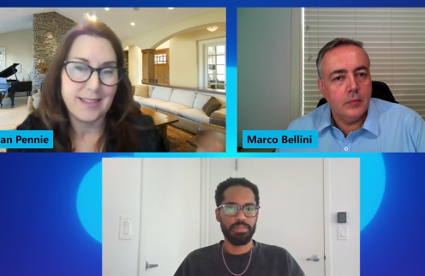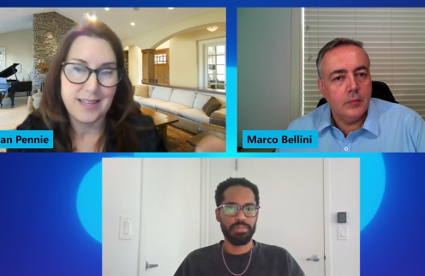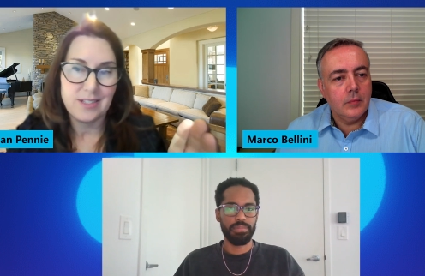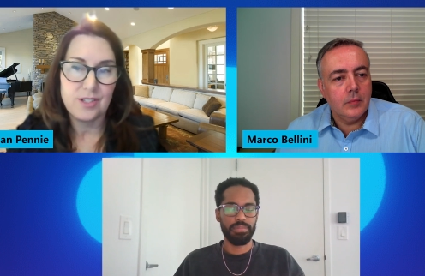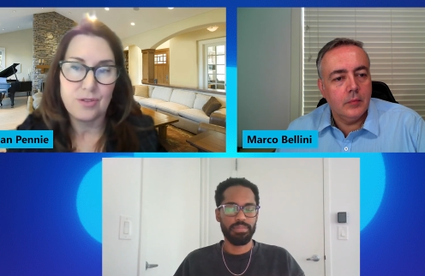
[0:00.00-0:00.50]

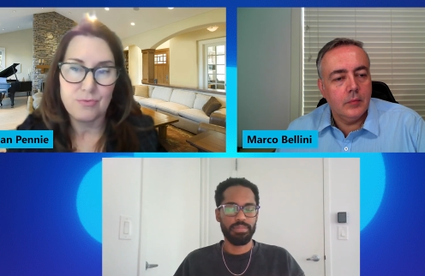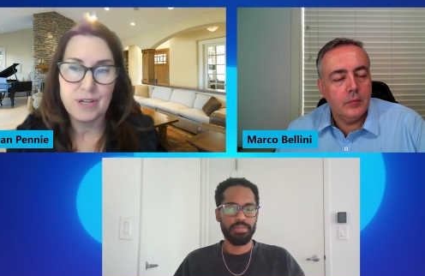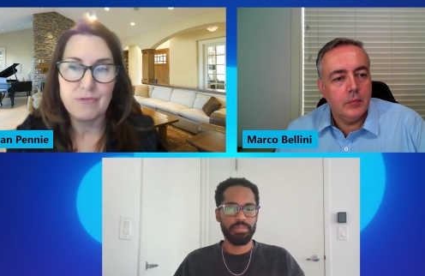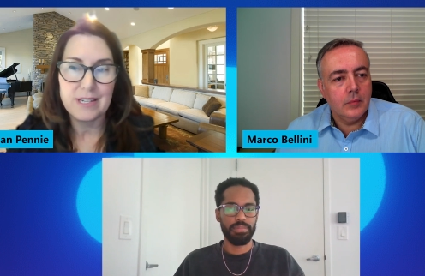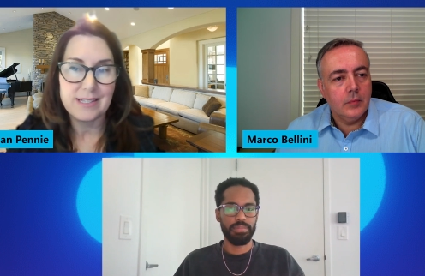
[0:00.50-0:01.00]
Speaker 1: these
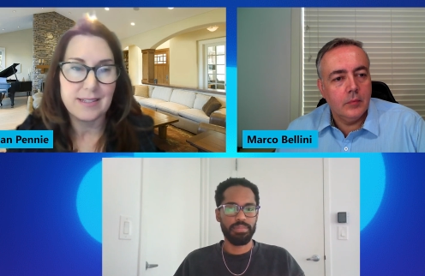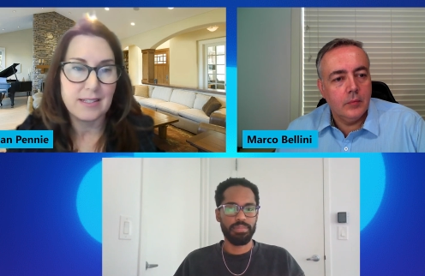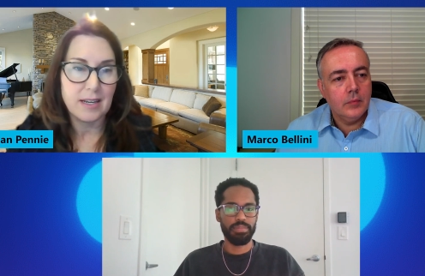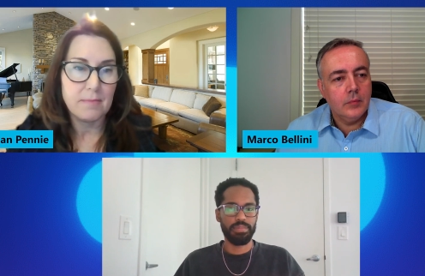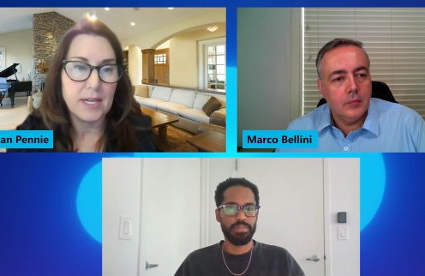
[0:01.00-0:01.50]
three
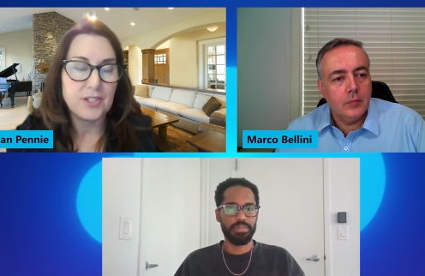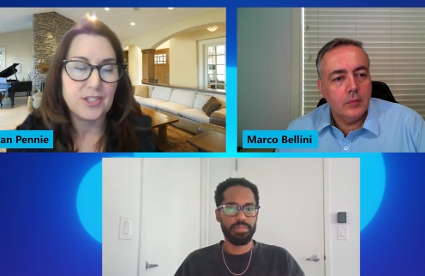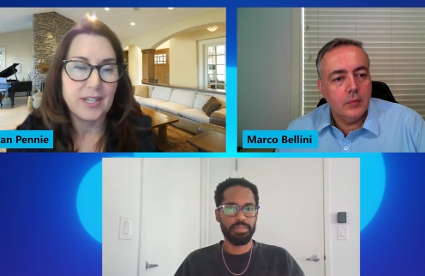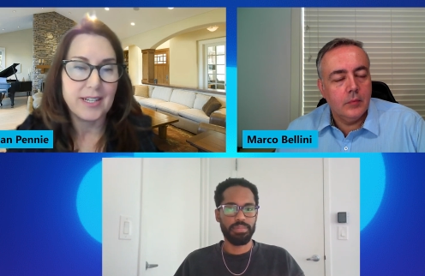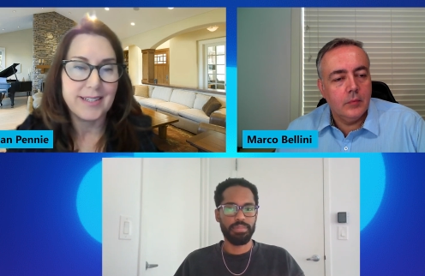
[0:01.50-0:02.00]
reasons I
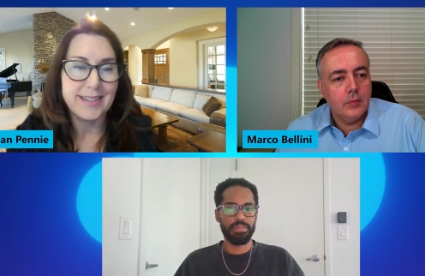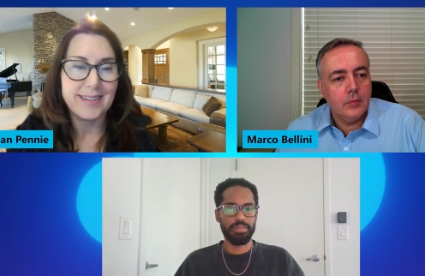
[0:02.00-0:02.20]
mentioned